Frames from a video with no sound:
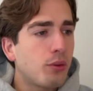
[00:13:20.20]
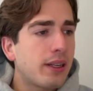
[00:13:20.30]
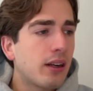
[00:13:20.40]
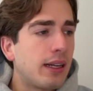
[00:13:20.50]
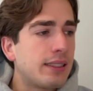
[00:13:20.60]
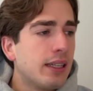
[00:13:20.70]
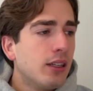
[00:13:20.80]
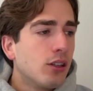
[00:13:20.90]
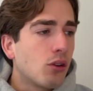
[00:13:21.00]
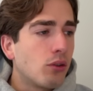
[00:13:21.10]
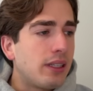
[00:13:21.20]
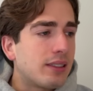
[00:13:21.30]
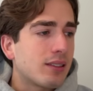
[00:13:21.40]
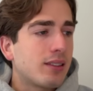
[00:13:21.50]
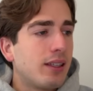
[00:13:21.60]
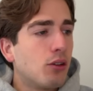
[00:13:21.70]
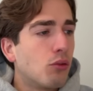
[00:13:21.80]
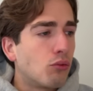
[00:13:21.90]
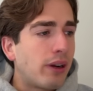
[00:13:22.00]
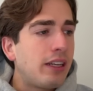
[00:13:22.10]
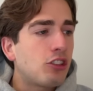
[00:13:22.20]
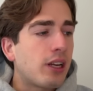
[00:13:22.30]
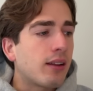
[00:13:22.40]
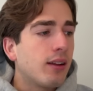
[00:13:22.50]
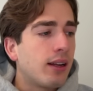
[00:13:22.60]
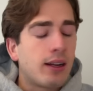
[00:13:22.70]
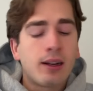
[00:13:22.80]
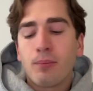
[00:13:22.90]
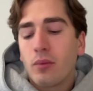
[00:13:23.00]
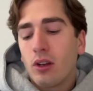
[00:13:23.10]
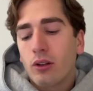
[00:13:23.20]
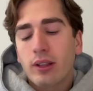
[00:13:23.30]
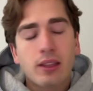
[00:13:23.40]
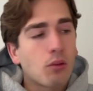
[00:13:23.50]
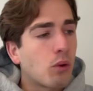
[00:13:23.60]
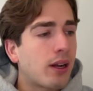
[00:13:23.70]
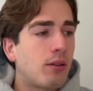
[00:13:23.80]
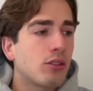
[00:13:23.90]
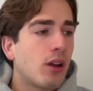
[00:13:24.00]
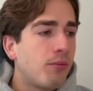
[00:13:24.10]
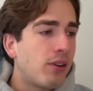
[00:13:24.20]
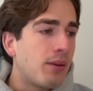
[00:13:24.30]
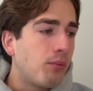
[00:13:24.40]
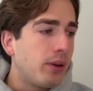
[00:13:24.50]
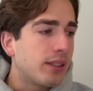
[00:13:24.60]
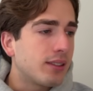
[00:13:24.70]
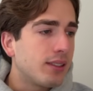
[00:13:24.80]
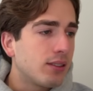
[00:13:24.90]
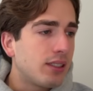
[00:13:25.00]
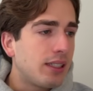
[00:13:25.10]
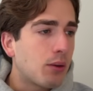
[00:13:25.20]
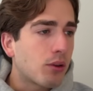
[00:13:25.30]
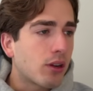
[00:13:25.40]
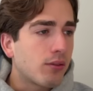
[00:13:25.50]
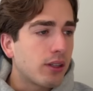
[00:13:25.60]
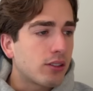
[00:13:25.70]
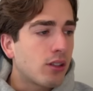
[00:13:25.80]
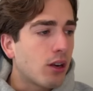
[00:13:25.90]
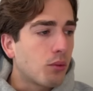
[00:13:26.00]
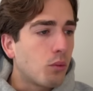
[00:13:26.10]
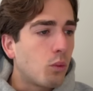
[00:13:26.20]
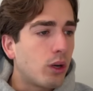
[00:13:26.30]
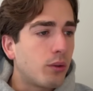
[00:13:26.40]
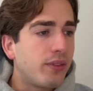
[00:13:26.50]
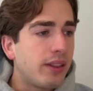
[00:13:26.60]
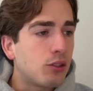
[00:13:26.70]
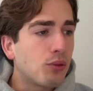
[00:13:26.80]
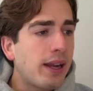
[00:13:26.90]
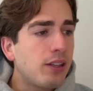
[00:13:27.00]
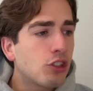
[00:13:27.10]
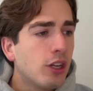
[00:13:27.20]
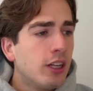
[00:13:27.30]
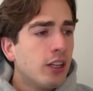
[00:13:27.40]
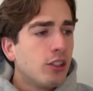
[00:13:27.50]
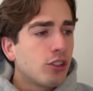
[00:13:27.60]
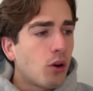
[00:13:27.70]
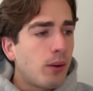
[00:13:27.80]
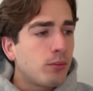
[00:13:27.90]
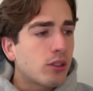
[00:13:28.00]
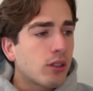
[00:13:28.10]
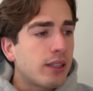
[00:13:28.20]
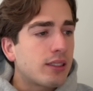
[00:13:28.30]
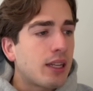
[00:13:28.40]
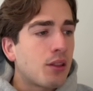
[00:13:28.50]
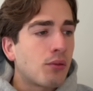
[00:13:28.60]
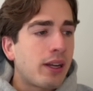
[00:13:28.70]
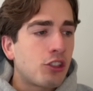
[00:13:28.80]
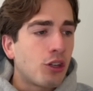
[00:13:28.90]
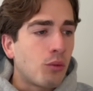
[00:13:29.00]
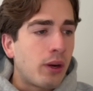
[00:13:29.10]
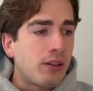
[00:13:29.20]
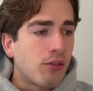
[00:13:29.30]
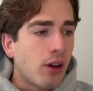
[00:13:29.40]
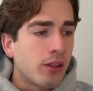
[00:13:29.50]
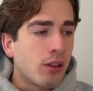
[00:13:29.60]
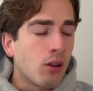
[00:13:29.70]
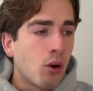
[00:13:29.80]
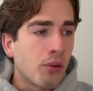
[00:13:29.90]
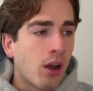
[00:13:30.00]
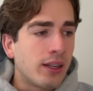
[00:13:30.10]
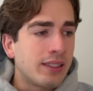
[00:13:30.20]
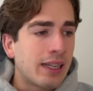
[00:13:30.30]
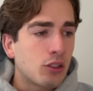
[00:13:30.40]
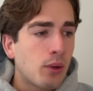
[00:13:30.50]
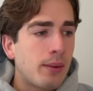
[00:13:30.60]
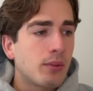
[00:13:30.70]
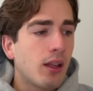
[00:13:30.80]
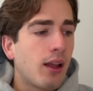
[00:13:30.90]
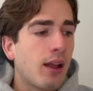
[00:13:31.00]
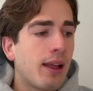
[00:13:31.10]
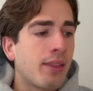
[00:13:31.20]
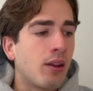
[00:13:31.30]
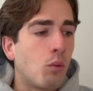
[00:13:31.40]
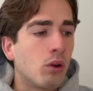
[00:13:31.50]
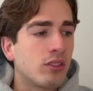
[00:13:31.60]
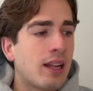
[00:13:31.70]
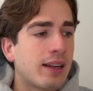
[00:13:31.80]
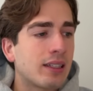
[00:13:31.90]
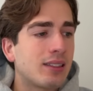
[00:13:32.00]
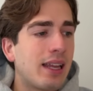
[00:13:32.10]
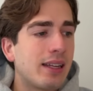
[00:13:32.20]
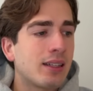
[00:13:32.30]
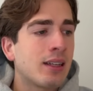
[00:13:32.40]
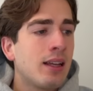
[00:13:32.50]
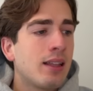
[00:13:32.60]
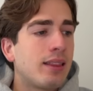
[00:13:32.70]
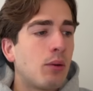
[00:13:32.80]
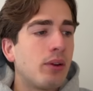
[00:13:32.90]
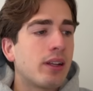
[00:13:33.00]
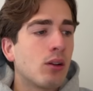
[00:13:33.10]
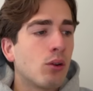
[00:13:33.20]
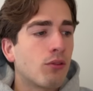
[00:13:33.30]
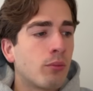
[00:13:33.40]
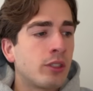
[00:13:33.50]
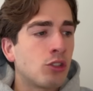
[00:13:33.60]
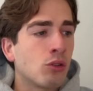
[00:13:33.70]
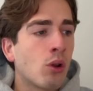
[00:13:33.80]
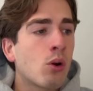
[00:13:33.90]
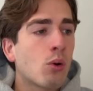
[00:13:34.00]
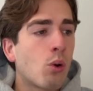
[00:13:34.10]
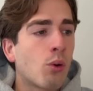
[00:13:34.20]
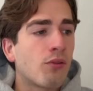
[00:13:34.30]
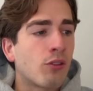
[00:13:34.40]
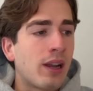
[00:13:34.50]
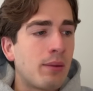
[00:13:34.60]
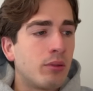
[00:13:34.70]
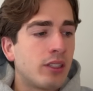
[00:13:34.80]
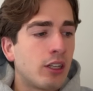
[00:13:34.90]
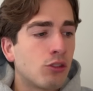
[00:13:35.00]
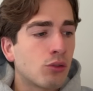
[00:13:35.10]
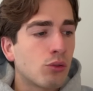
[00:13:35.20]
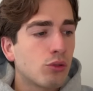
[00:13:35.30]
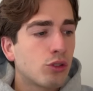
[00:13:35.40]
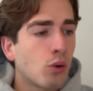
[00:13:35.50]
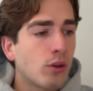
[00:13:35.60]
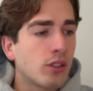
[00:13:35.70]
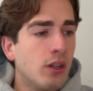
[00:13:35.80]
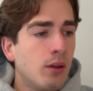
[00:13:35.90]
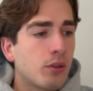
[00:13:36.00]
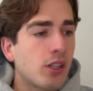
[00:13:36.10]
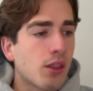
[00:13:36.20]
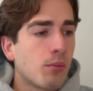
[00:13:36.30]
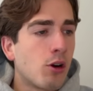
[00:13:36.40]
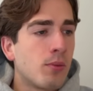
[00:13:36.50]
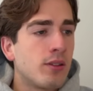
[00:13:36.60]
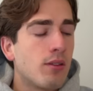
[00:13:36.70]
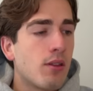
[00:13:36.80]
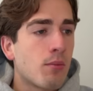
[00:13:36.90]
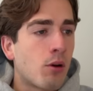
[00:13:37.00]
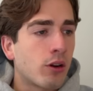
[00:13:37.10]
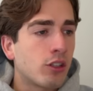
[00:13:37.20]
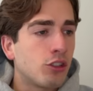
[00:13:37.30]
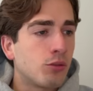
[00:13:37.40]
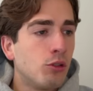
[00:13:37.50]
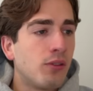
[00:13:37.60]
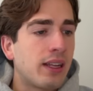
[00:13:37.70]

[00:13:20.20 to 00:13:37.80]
guys? Gold is still ranging. Looking at the 1 hour time frame, we can still see that we're kind of like stuck well within this range. So I'm just going to extend the range and wait for either the low or the high to get swept. And then once that gets taken, then we can look for potential long or for a potential short. Because at the moment, the market is just moving